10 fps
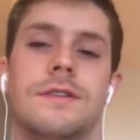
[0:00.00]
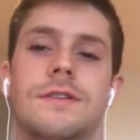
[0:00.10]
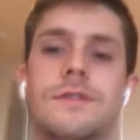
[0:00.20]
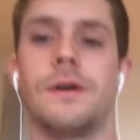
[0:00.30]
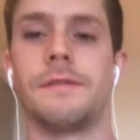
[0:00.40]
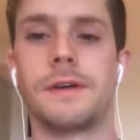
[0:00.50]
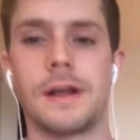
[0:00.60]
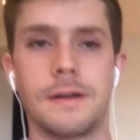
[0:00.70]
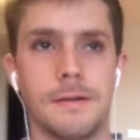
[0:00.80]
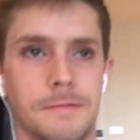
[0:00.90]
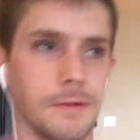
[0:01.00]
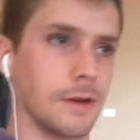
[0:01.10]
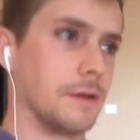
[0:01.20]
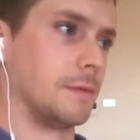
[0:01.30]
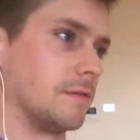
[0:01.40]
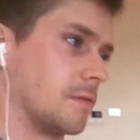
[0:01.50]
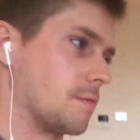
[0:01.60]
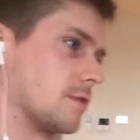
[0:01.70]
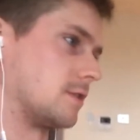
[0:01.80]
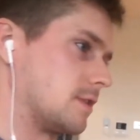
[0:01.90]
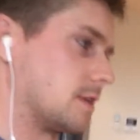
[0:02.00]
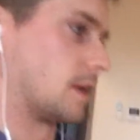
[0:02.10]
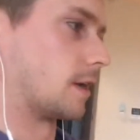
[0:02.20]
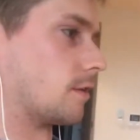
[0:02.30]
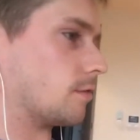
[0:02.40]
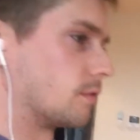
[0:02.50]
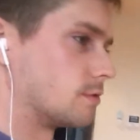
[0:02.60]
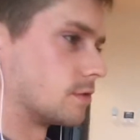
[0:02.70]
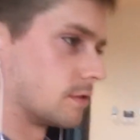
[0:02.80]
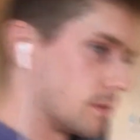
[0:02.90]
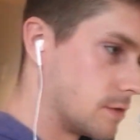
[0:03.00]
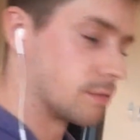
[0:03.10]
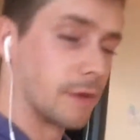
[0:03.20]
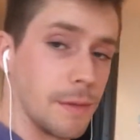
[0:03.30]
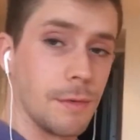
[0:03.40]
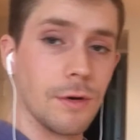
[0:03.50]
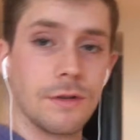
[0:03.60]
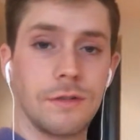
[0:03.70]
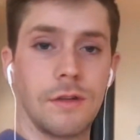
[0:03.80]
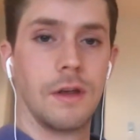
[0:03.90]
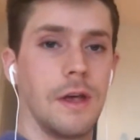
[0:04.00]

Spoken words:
so I've kind of got a bit of a process that I go through to read books.